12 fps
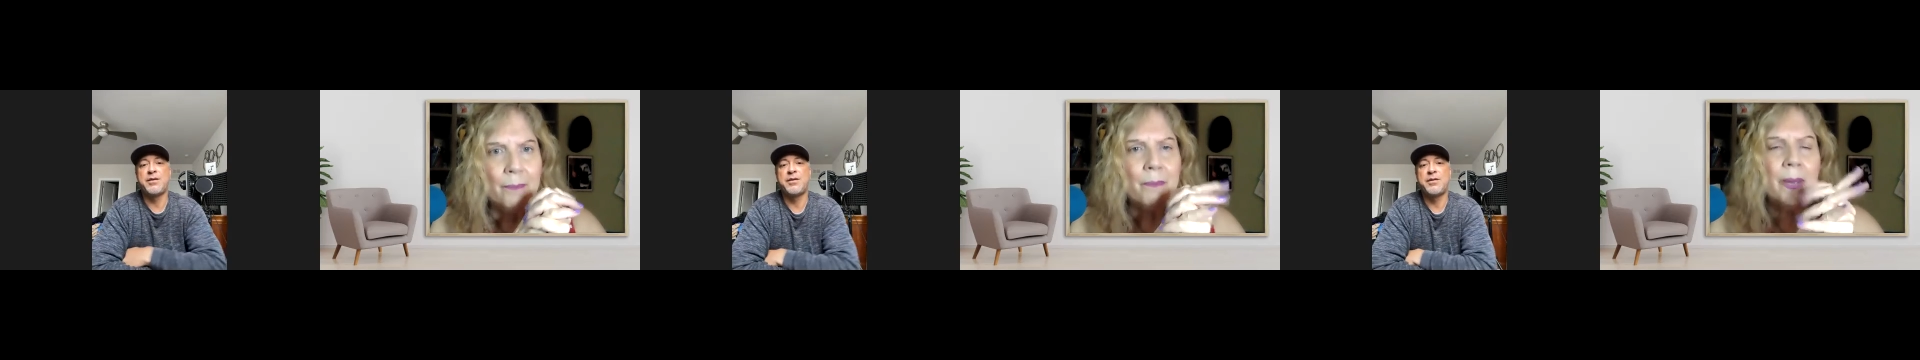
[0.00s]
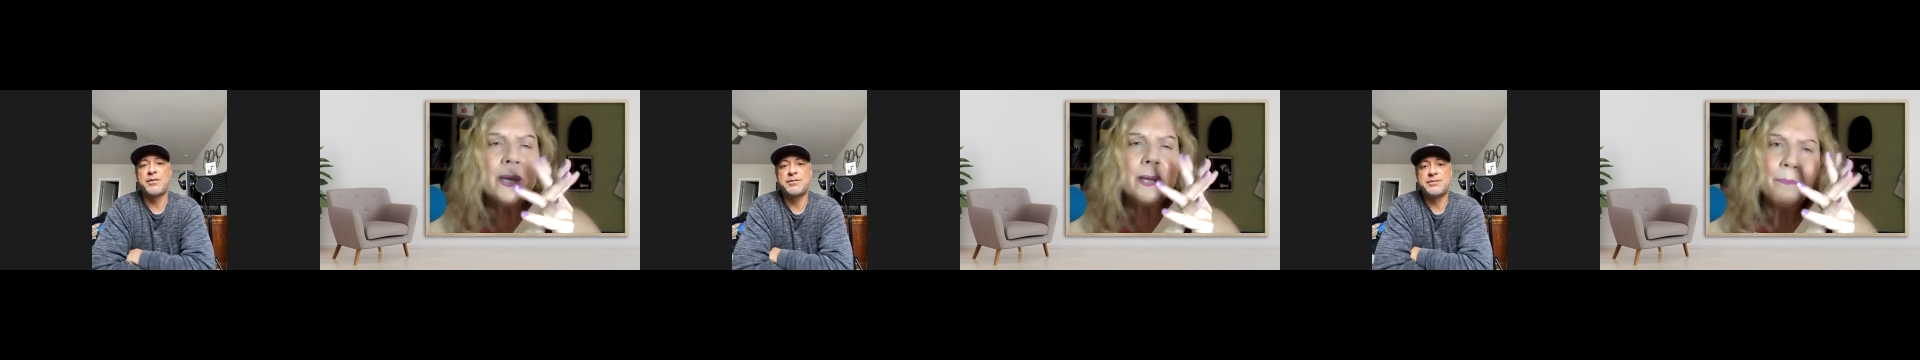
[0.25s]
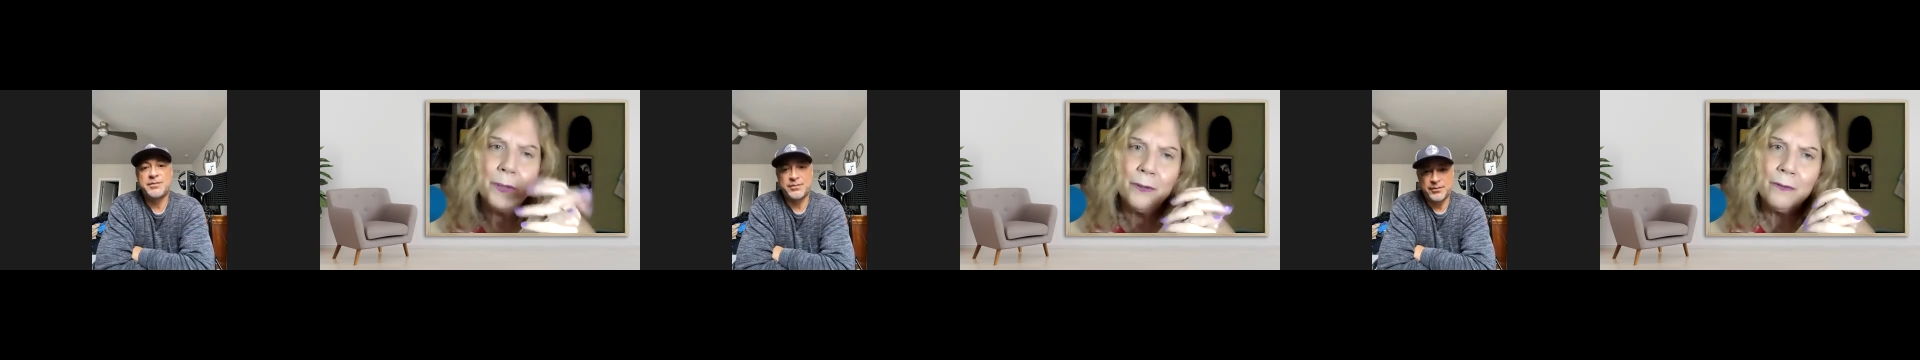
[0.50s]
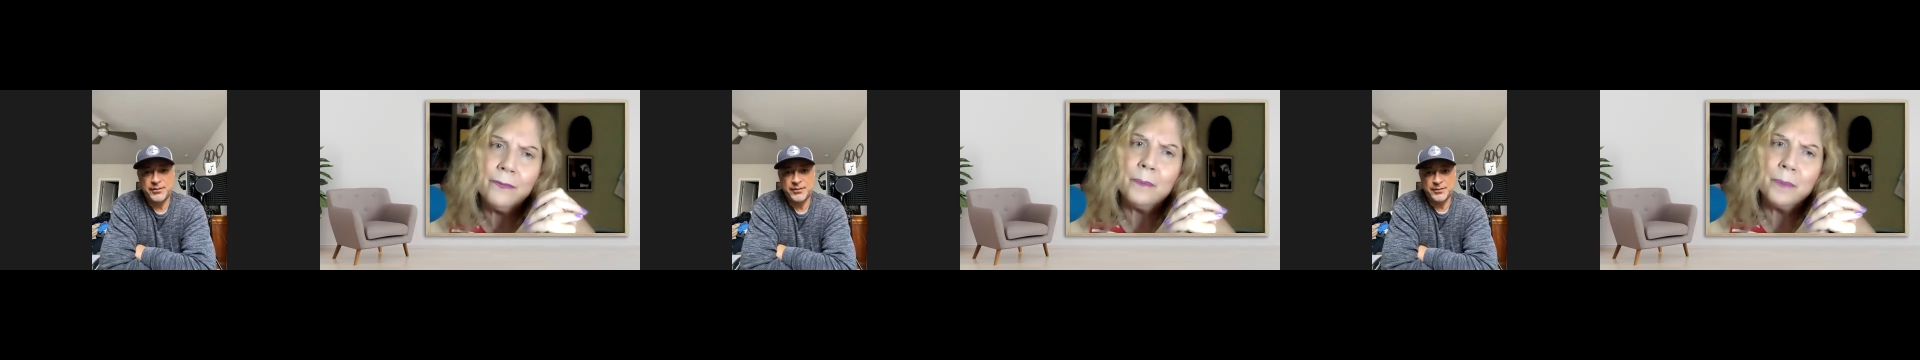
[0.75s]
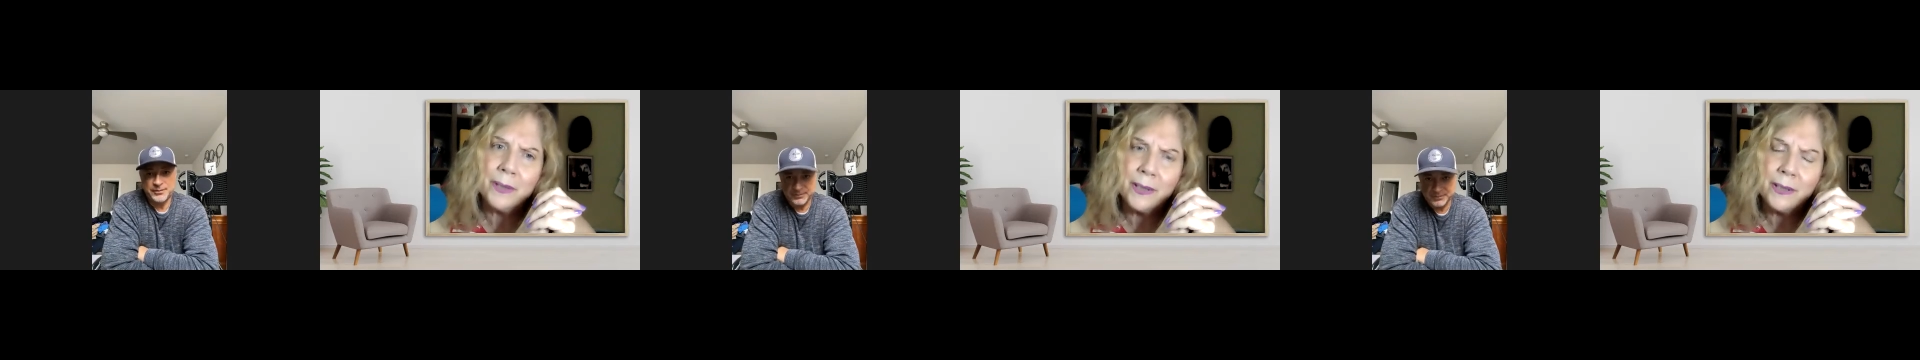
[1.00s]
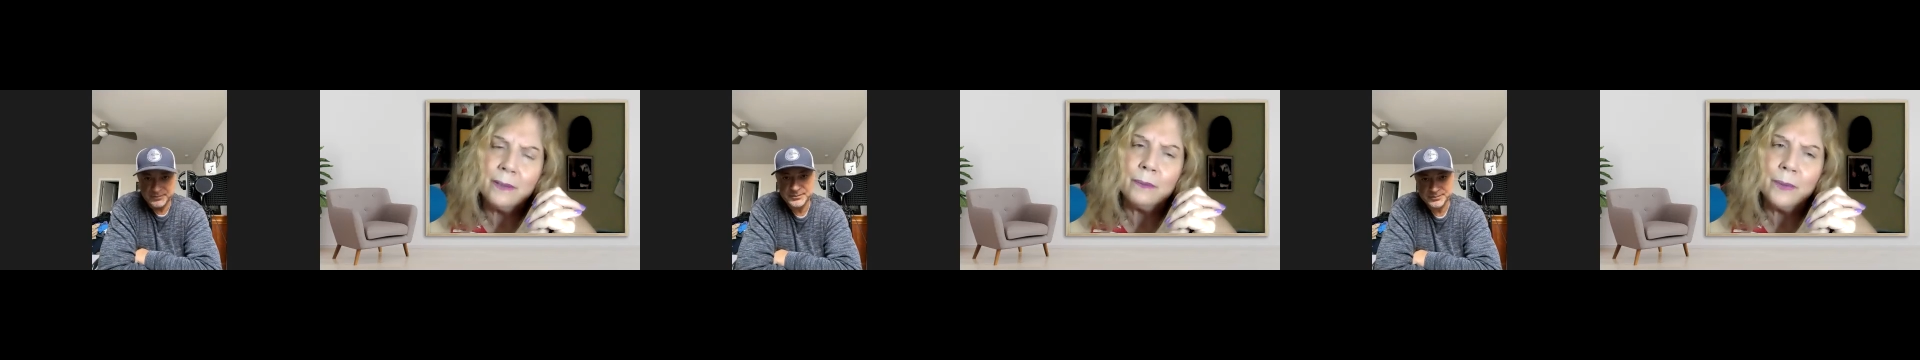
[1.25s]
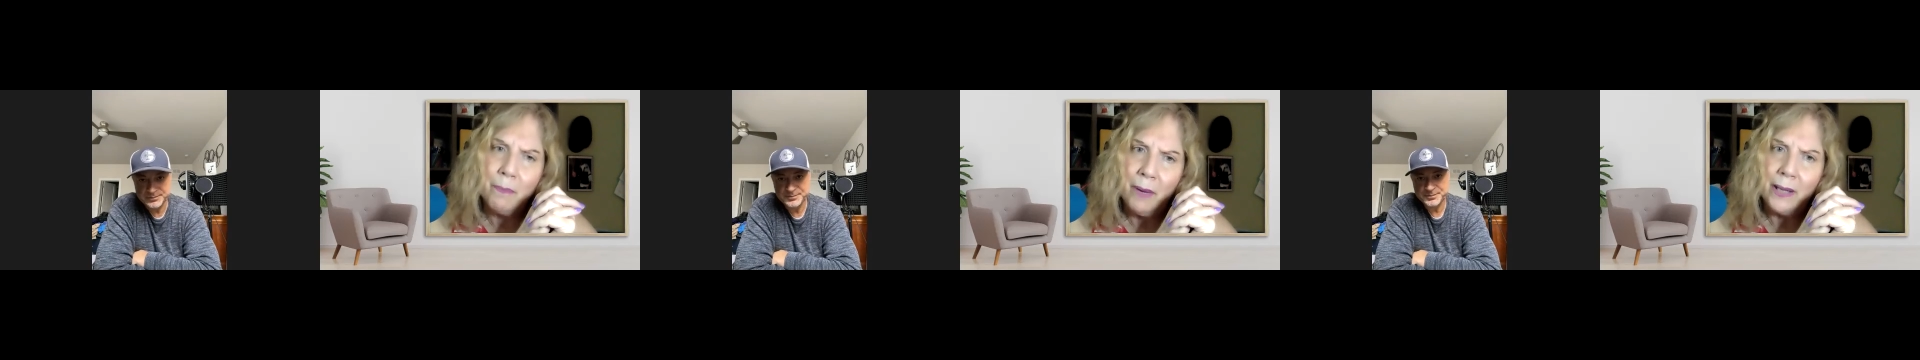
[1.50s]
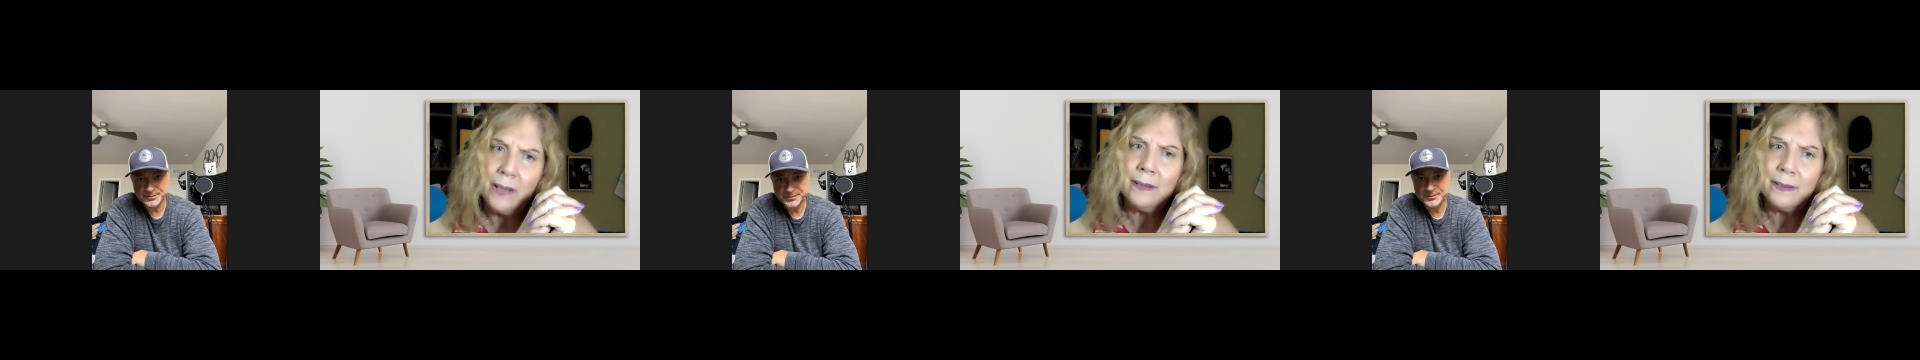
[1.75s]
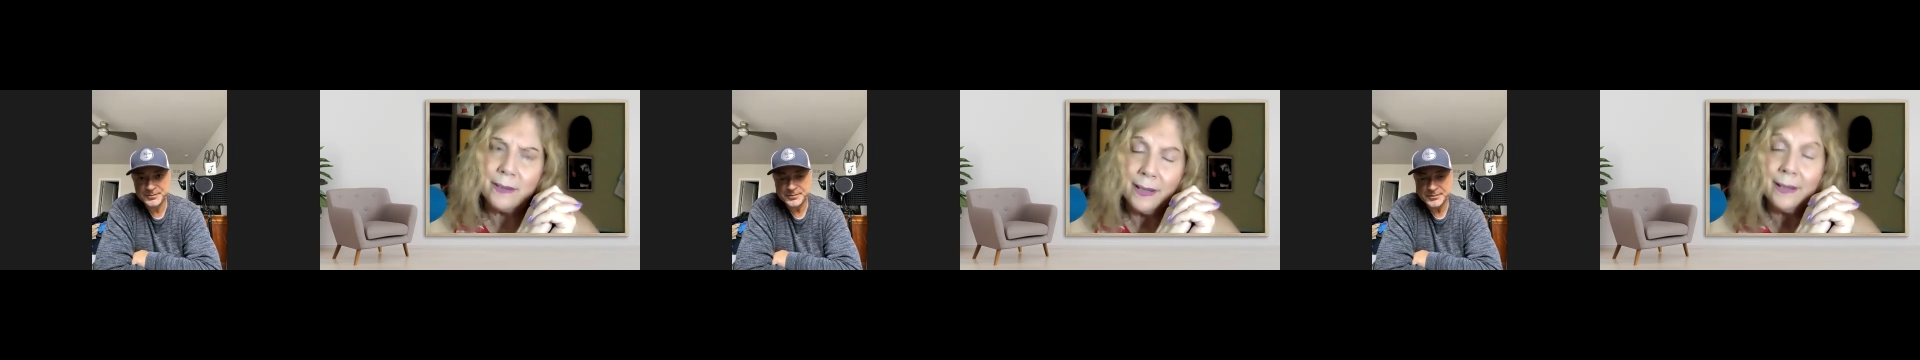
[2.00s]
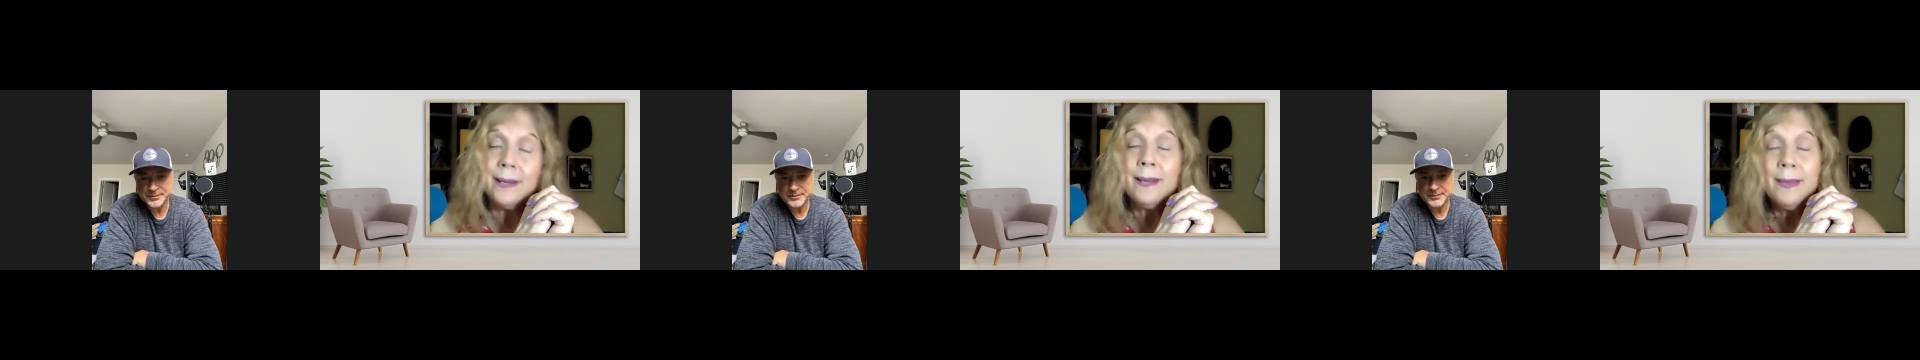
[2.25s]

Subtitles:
make it beautiful, but still remind us that,